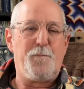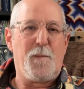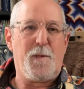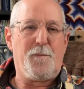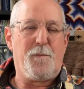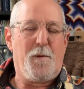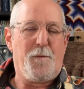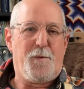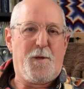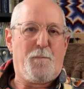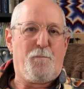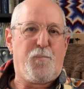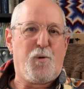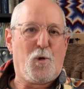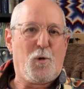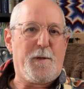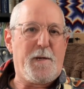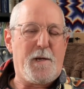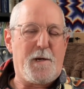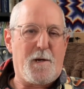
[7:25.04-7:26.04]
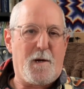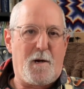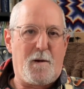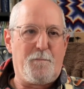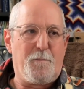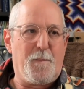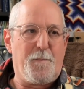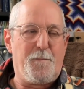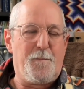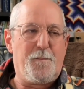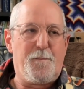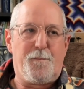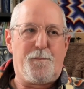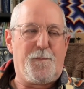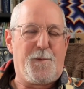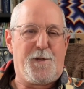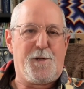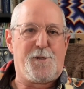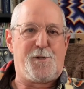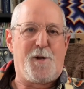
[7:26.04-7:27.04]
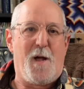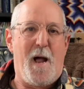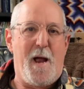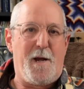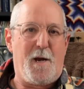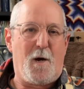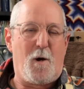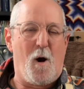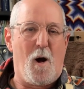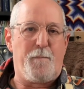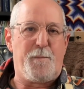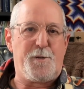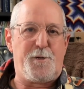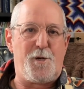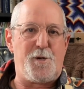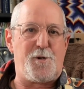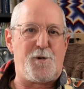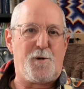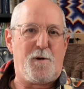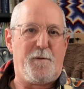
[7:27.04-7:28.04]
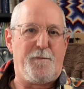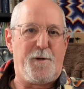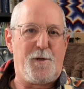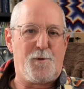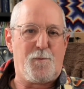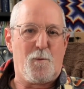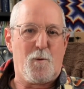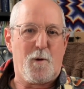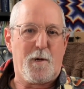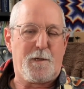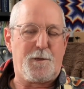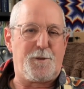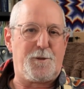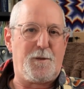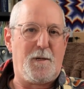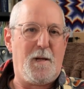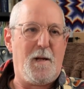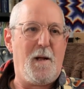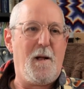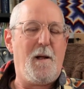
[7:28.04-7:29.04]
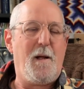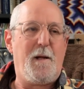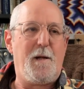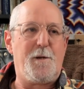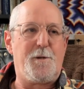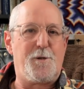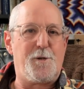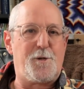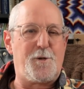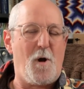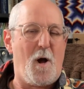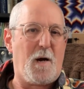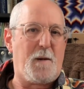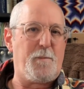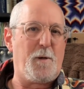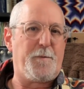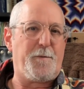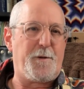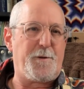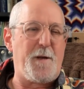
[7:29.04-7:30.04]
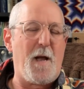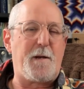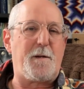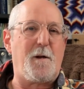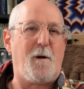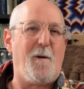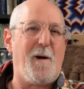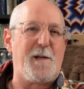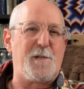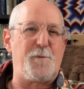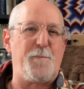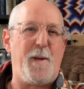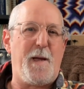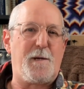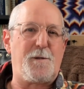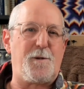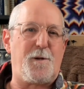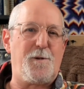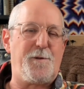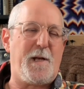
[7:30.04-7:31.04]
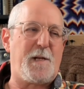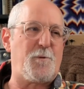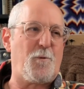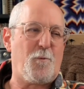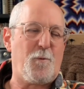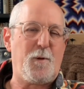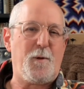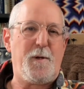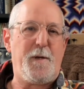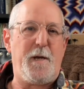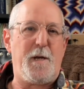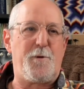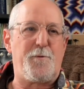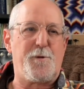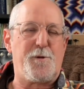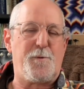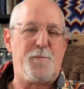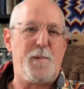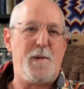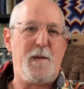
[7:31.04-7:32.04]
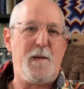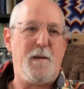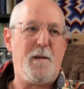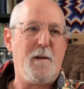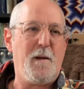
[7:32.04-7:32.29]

the brilliant design and composition of his works, and just talk about the technical aspects, because that's what really interests me.